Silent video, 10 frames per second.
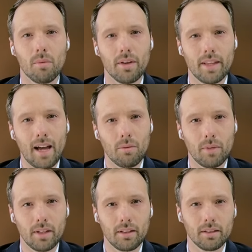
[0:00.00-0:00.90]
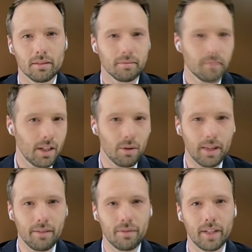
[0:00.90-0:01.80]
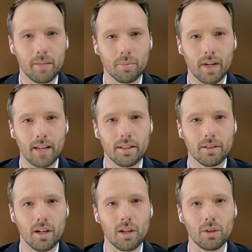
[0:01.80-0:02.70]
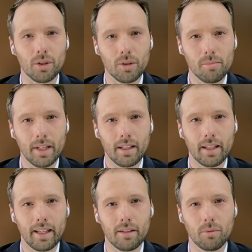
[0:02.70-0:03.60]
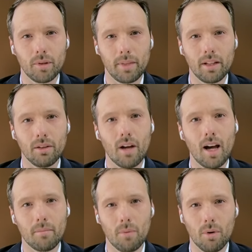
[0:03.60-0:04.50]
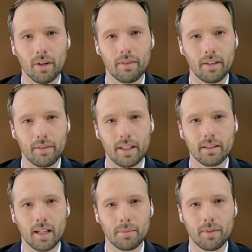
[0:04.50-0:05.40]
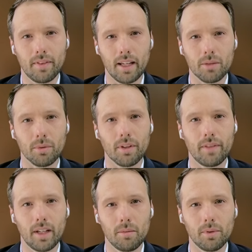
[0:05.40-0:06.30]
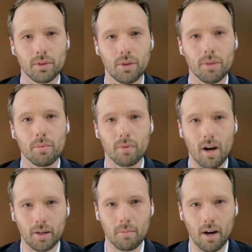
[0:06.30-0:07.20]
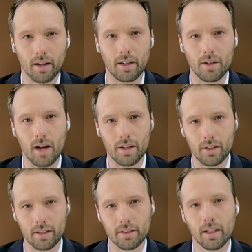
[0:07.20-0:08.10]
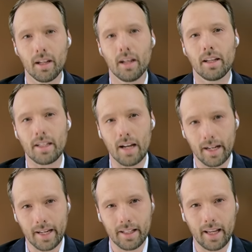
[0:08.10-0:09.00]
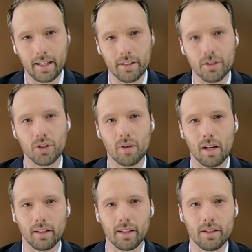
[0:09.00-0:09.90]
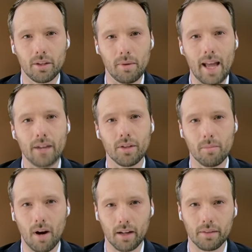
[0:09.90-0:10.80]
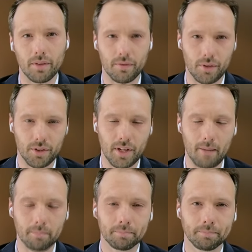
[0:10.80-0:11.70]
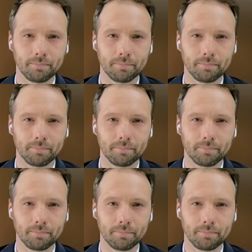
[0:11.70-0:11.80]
while that will, you know, inflate prices a little bit, it would be a lot more if these types of things were available to the broader market, not just young Canadians struggling to enter the market for the first time.